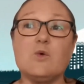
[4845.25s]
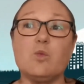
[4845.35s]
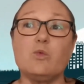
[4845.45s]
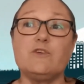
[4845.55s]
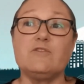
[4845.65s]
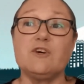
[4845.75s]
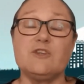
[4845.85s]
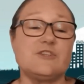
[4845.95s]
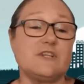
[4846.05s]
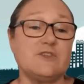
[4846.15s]
I think
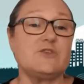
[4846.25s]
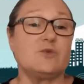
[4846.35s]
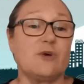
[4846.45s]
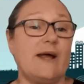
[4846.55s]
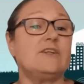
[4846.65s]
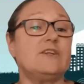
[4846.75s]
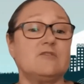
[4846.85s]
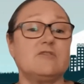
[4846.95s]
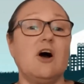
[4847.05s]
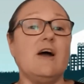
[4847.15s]
diversity is the
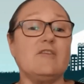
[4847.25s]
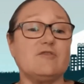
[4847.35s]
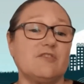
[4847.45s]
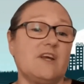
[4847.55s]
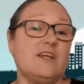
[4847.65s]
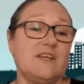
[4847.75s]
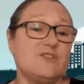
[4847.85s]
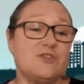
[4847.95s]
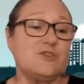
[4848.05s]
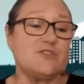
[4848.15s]
reality of life,
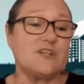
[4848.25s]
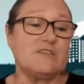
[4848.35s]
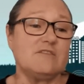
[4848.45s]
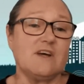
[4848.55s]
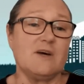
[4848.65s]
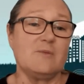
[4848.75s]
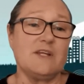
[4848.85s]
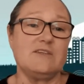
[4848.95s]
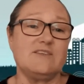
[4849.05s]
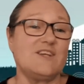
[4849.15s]
and as you said,
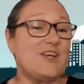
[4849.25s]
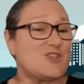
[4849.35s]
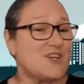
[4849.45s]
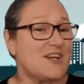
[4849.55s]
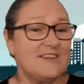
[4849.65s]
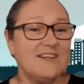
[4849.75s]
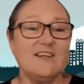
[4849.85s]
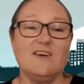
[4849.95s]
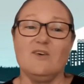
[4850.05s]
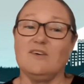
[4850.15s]
Hamed,
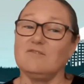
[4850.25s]
nature